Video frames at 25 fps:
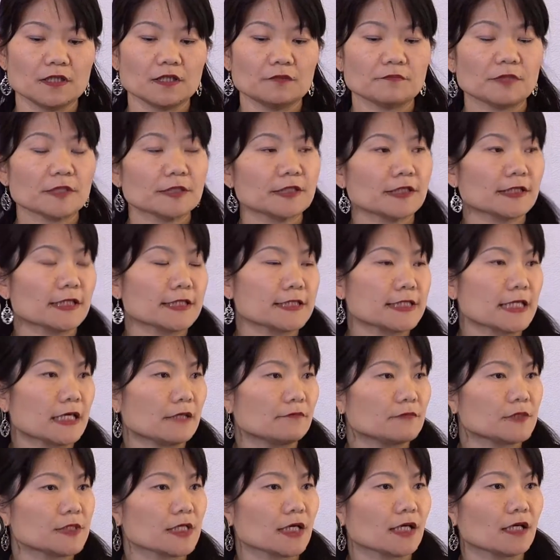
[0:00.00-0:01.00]
But at the
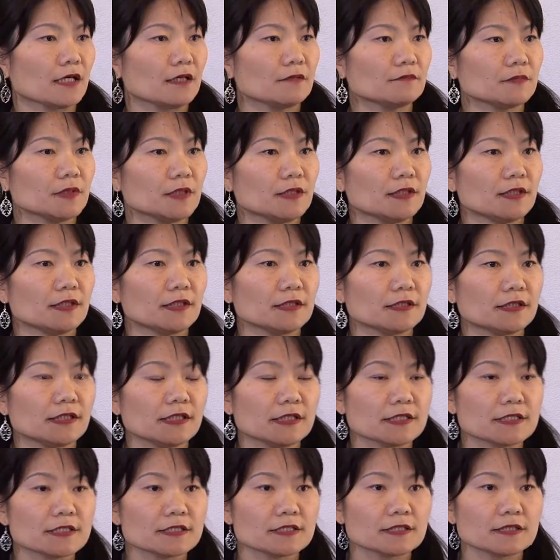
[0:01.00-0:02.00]
same time,
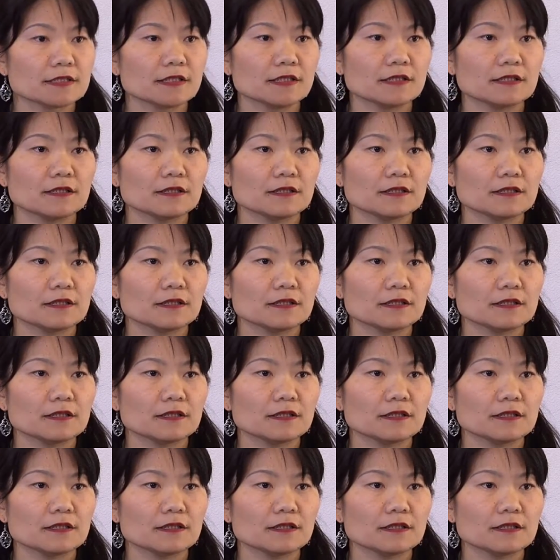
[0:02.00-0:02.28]
this